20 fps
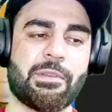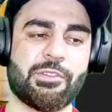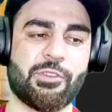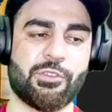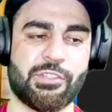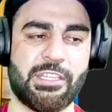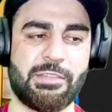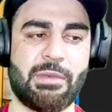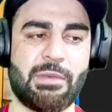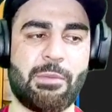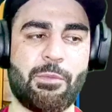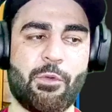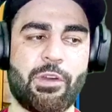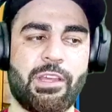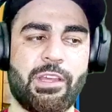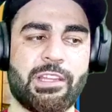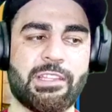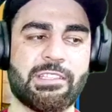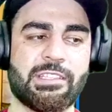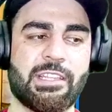So CMap over
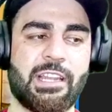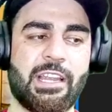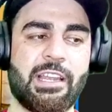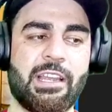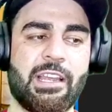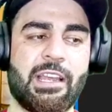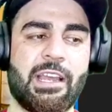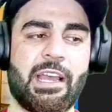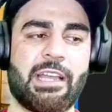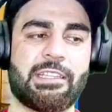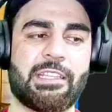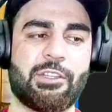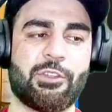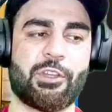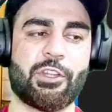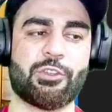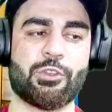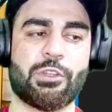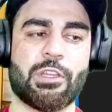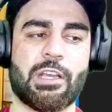here is gray, and then you
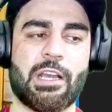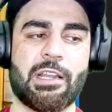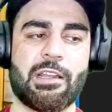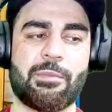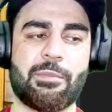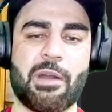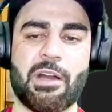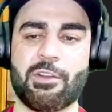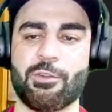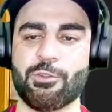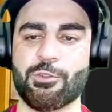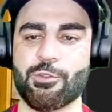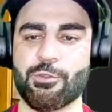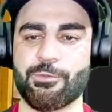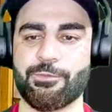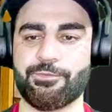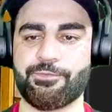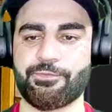can show the color bar also.